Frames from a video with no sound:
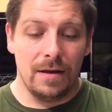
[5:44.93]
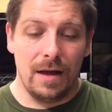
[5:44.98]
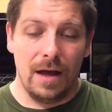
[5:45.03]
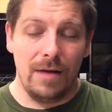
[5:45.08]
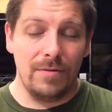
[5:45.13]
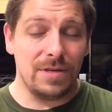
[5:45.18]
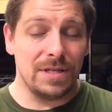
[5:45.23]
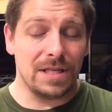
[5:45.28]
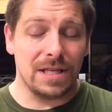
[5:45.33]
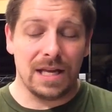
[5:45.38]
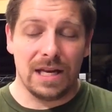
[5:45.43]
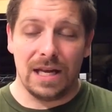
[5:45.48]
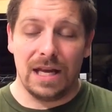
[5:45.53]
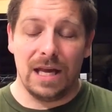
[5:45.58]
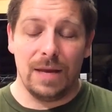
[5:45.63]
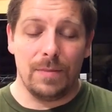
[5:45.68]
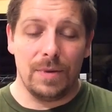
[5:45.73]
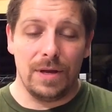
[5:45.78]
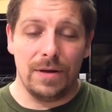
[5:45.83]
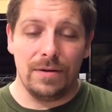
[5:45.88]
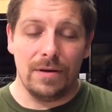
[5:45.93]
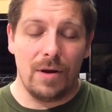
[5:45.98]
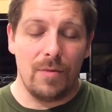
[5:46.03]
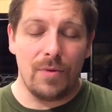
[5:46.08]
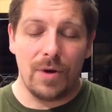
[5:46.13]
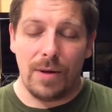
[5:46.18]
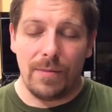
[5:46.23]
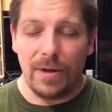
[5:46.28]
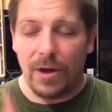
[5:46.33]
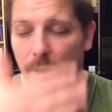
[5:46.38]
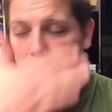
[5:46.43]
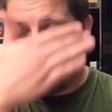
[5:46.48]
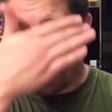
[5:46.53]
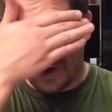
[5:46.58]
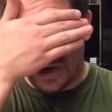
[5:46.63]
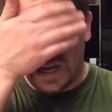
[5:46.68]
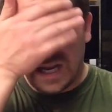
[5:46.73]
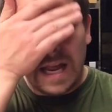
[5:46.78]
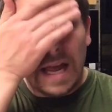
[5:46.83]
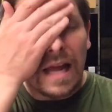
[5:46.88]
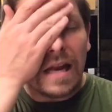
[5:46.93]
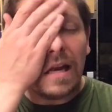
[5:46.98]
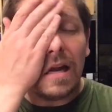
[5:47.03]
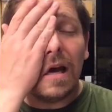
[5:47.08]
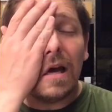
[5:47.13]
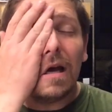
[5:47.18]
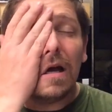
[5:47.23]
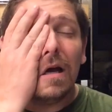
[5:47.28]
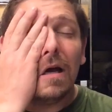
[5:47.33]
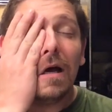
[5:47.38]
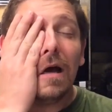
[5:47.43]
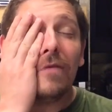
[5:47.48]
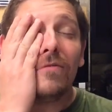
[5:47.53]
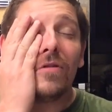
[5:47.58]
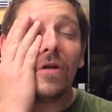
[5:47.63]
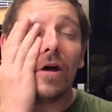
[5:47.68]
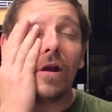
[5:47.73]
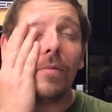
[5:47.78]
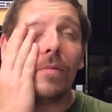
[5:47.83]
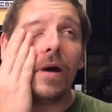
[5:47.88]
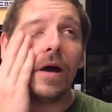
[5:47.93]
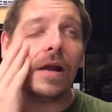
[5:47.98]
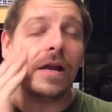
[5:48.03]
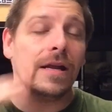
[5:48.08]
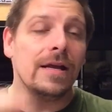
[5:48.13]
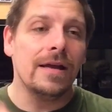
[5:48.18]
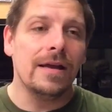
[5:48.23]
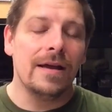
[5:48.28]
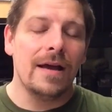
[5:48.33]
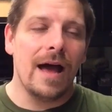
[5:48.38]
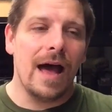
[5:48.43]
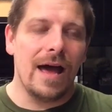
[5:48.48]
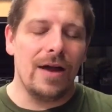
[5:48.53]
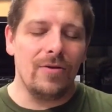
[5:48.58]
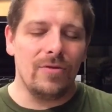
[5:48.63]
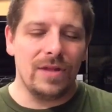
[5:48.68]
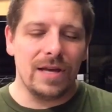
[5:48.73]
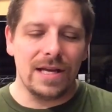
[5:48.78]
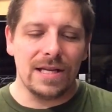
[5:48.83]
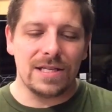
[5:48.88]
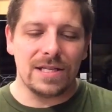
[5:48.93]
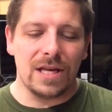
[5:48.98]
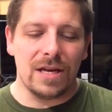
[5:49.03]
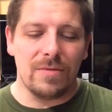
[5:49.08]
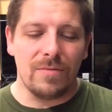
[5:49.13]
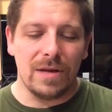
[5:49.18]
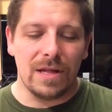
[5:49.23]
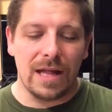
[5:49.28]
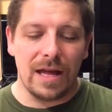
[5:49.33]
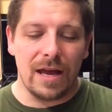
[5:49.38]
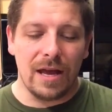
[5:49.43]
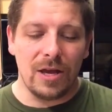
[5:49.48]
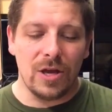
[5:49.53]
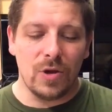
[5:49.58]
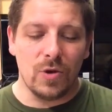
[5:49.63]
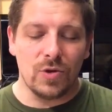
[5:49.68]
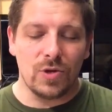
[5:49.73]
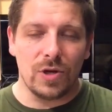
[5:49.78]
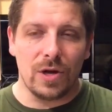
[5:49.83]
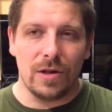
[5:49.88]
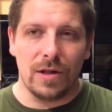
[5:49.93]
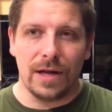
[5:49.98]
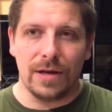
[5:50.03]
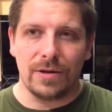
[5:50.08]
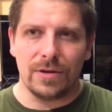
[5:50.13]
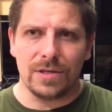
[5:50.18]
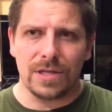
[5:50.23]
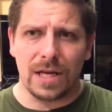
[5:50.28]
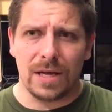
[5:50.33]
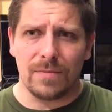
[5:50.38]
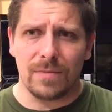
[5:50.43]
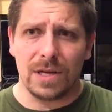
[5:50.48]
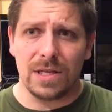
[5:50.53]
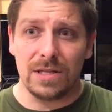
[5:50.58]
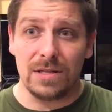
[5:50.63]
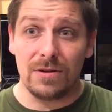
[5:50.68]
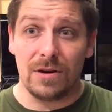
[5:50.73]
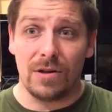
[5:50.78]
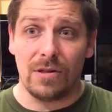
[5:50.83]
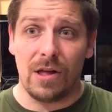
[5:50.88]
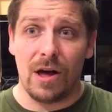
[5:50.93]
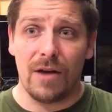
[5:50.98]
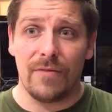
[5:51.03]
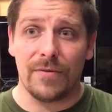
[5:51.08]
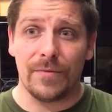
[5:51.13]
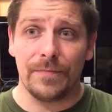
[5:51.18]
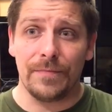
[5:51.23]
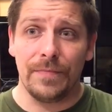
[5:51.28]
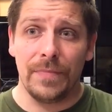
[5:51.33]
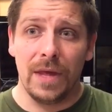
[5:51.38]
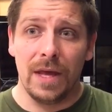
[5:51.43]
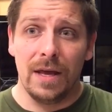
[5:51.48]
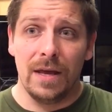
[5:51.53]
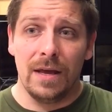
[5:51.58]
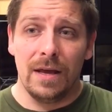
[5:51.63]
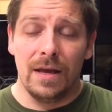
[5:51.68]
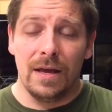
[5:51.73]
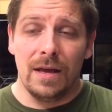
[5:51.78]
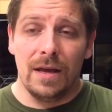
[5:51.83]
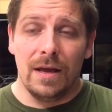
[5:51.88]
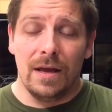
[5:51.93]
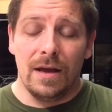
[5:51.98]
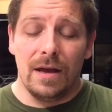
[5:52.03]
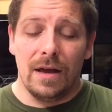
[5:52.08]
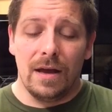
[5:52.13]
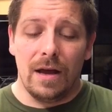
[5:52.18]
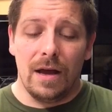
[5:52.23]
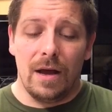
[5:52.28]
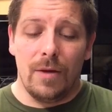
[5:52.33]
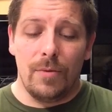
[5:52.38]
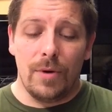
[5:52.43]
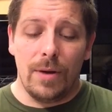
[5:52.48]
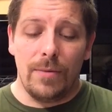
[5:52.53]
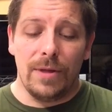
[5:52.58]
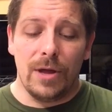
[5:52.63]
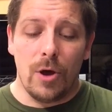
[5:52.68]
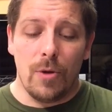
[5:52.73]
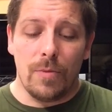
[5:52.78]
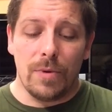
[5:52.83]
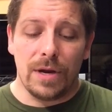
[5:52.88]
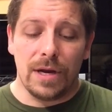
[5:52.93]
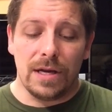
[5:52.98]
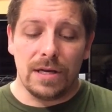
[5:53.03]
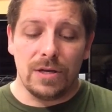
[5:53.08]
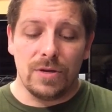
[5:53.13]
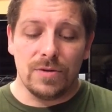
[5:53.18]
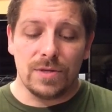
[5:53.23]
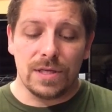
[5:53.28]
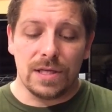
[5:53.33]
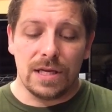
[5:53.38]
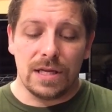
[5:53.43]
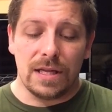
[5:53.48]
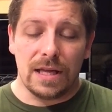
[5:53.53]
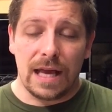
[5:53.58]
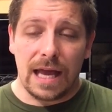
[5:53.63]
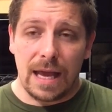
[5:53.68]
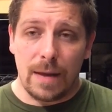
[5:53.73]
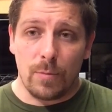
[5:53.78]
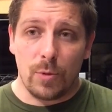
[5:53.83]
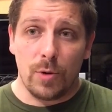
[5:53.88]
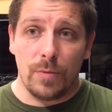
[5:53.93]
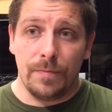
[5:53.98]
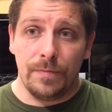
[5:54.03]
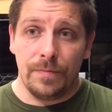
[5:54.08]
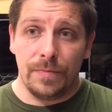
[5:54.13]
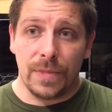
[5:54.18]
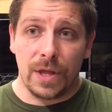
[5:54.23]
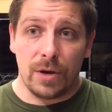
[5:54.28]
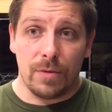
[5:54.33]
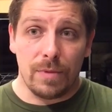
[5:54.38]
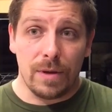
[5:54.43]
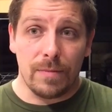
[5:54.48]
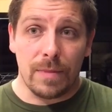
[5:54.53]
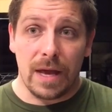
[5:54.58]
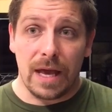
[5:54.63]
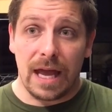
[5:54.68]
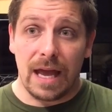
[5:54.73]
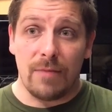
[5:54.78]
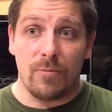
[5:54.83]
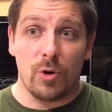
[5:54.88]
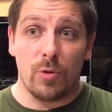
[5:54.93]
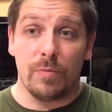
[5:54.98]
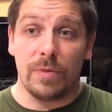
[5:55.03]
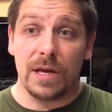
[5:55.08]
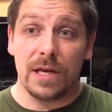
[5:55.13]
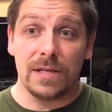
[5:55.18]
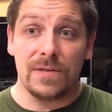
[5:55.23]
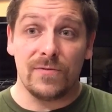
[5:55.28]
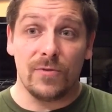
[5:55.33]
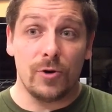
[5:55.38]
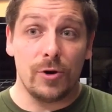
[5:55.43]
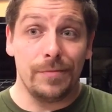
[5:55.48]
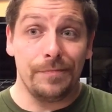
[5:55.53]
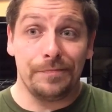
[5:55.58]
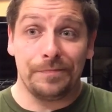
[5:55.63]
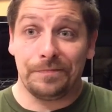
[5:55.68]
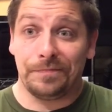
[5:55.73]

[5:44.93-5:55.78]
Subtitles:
I'm just gonna keep it. I'll probably open it, and I've thought about it. I don't think it's gonna be like a huge collector's item, because there are a lot of them. I'll probably open it and use it in the game room. That'll be my game room PS4.